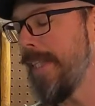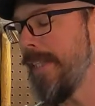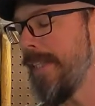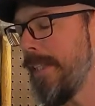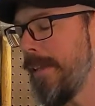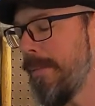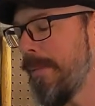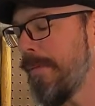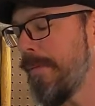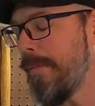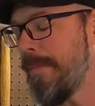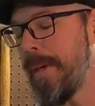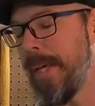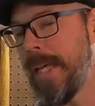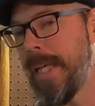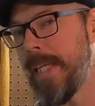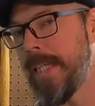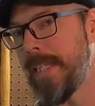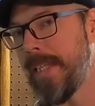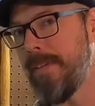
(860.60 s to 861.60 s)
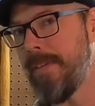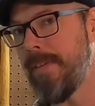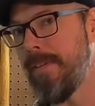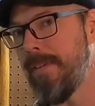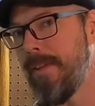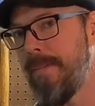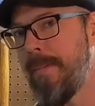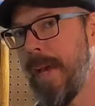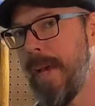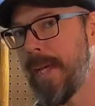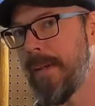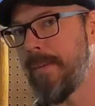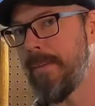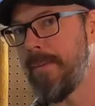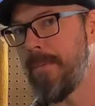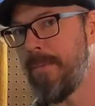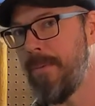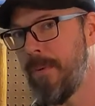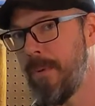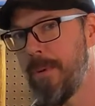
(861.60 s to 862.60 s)
A little bit of a pain because you have to flip back and
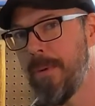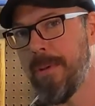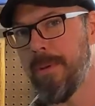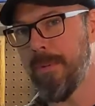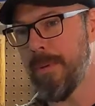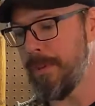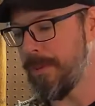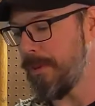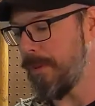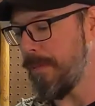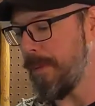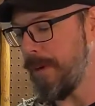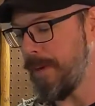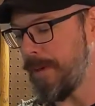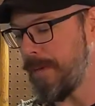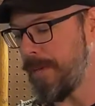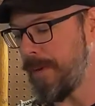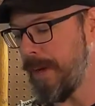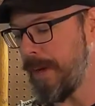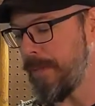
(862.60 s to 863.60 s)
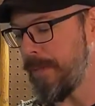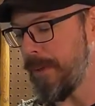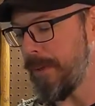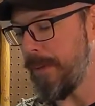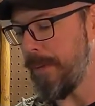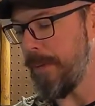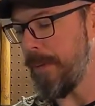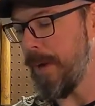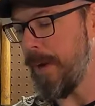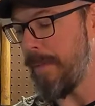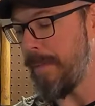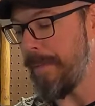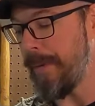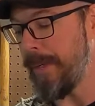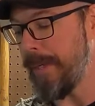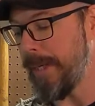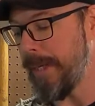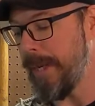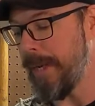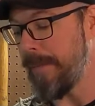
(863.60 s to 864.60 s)
forth through it so much to find what you want,
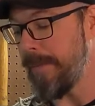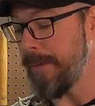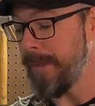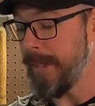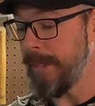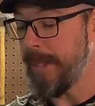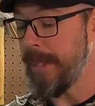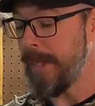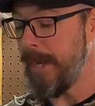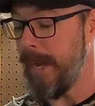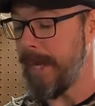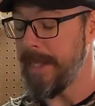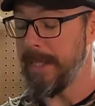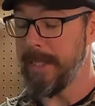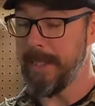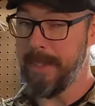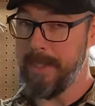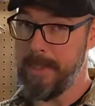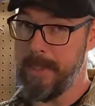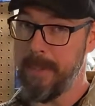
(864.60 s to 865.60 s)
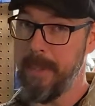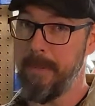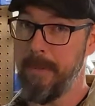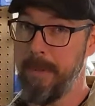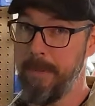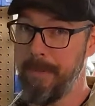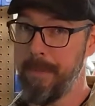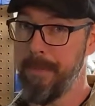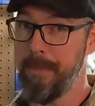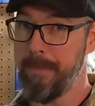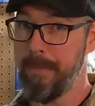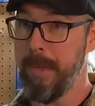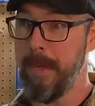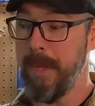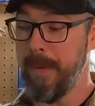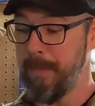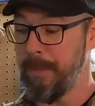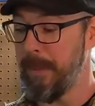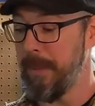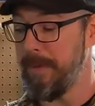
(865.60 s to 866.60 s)
but I think this is going to be
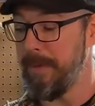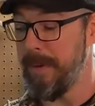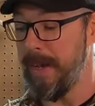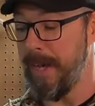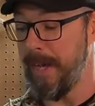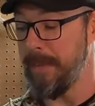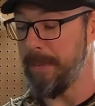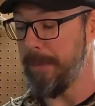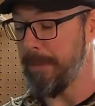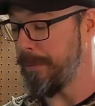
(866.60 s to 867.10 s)
a pretty valuable